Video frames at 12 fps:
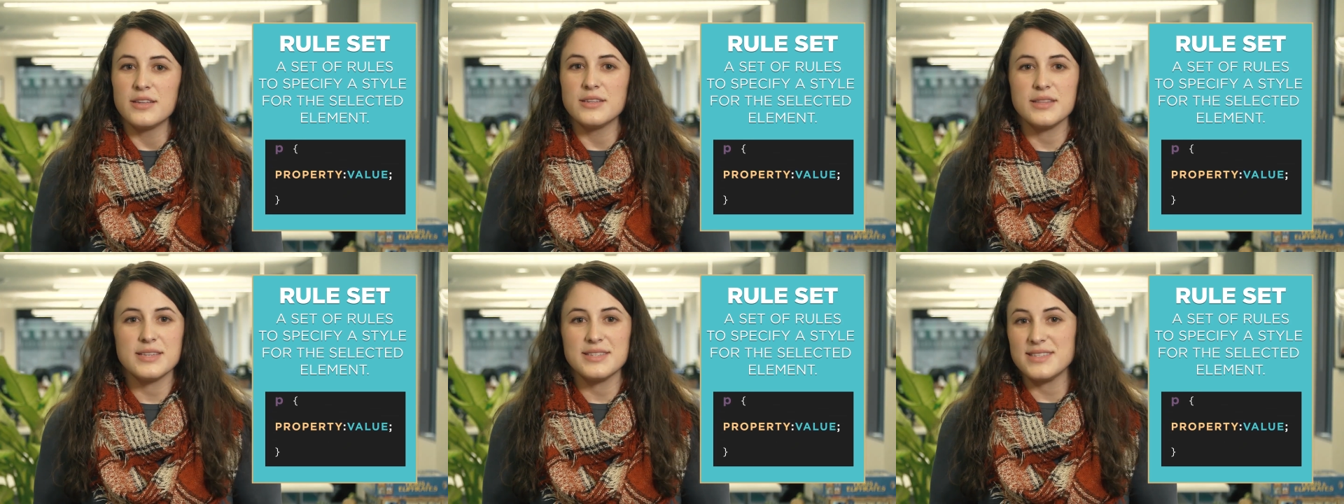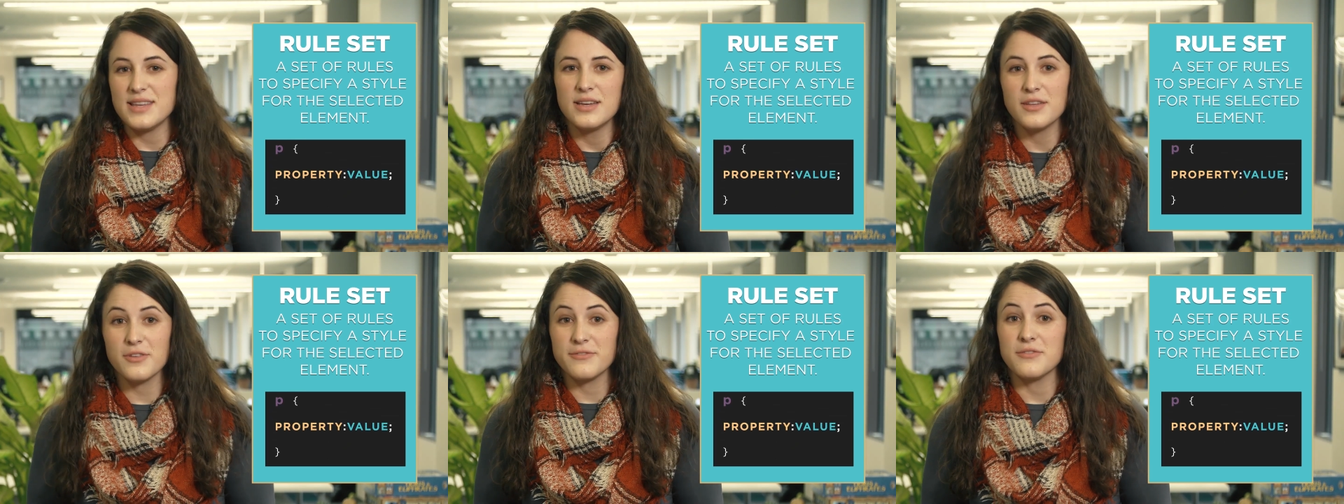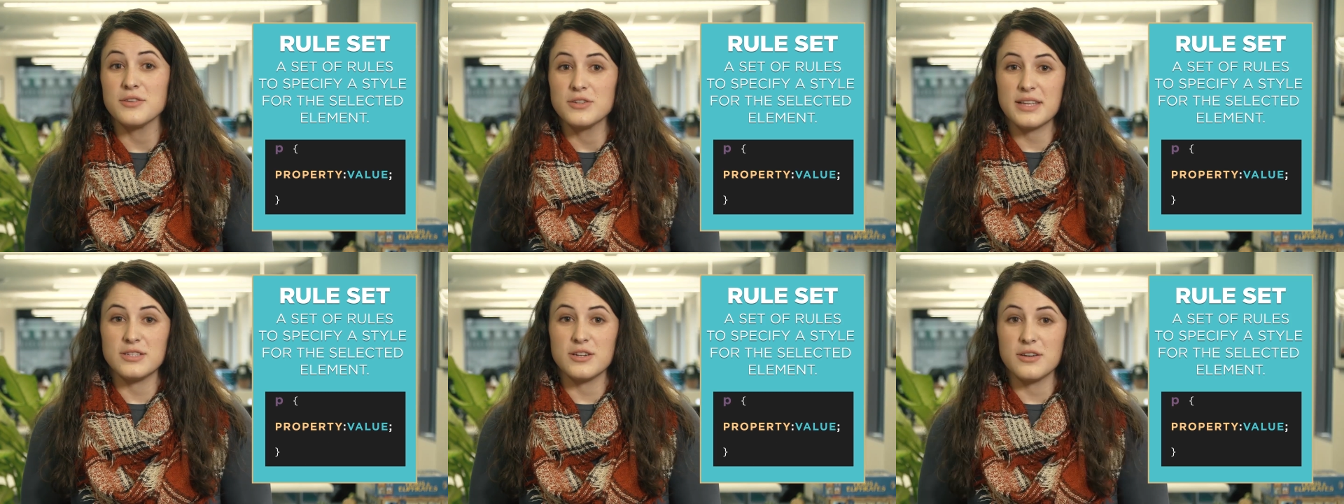to the same
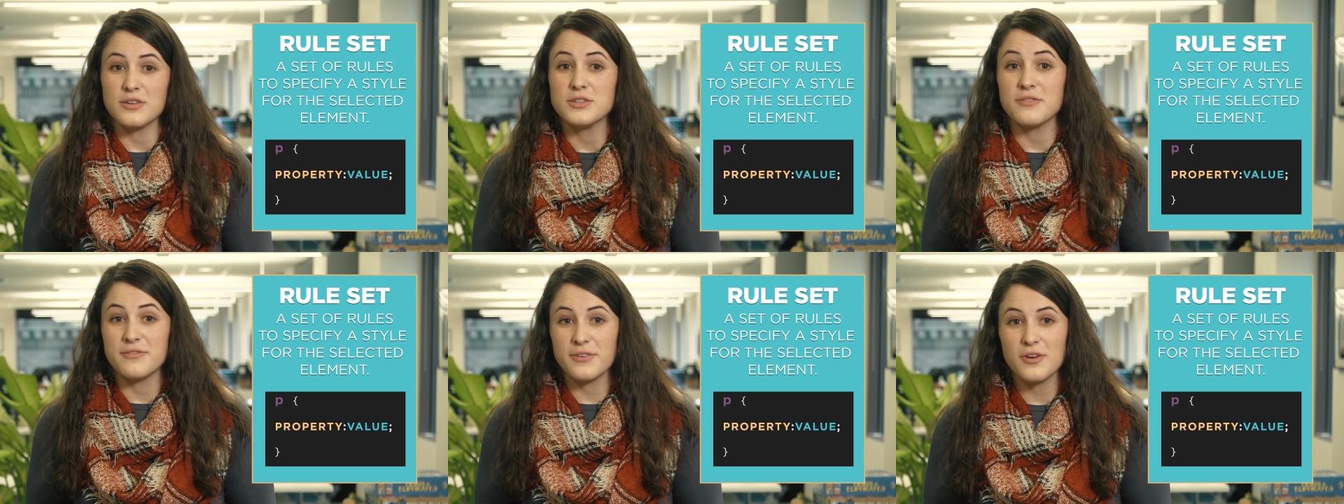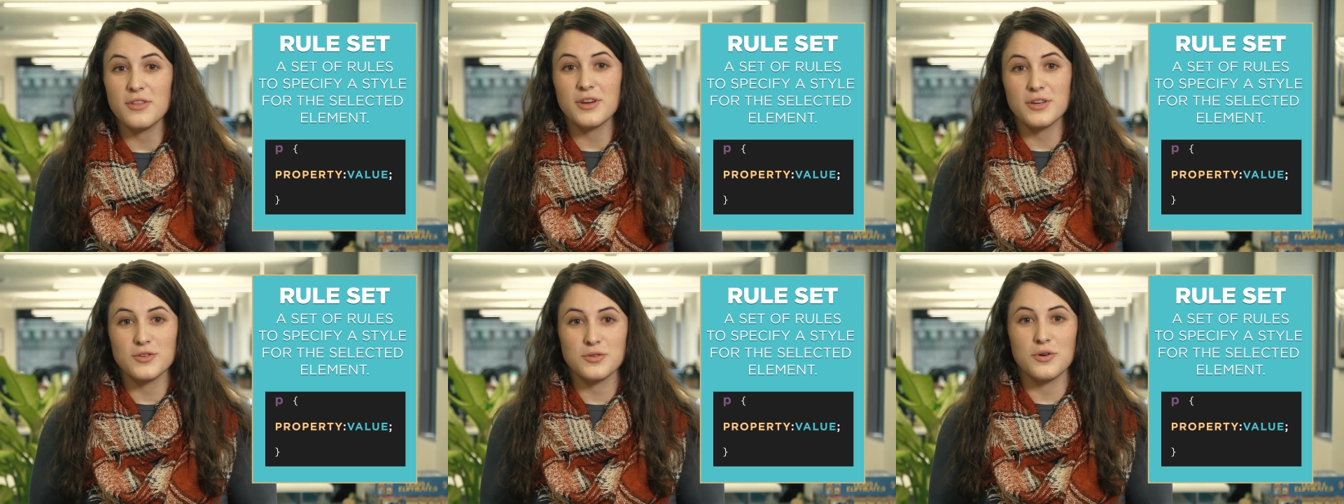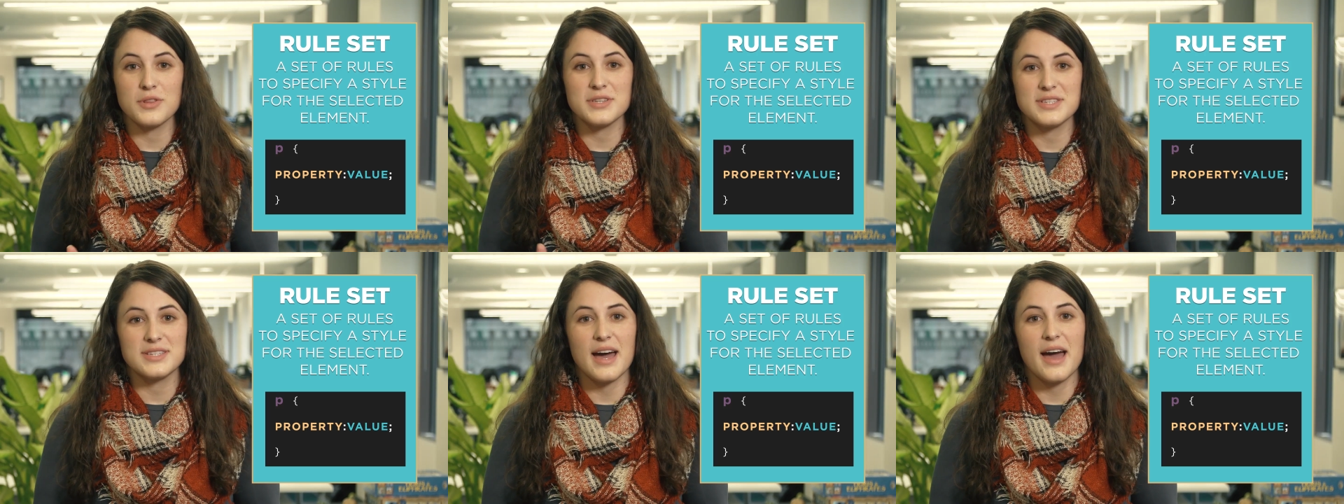selector to further control the
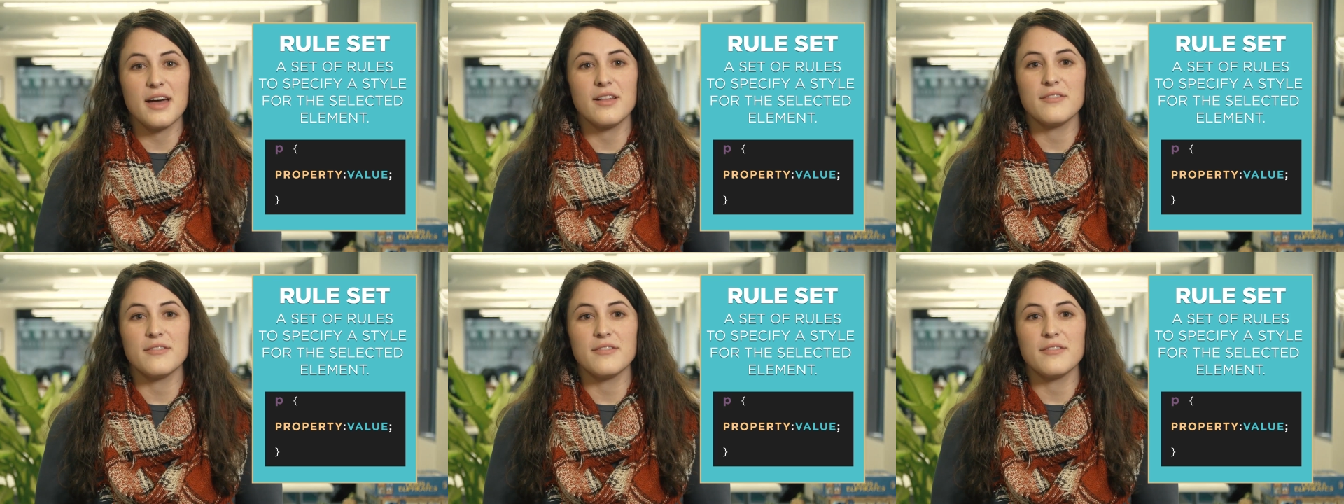style